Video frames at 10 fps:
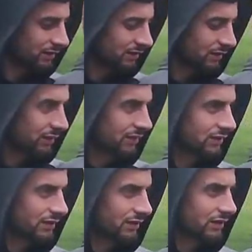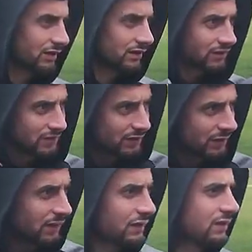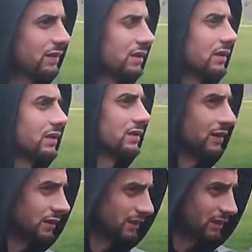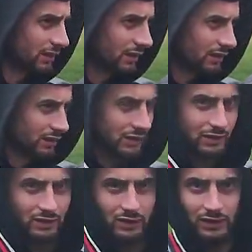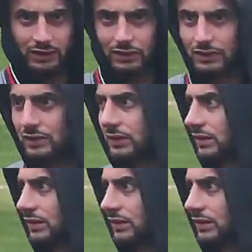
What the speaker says: This person isn't speaking.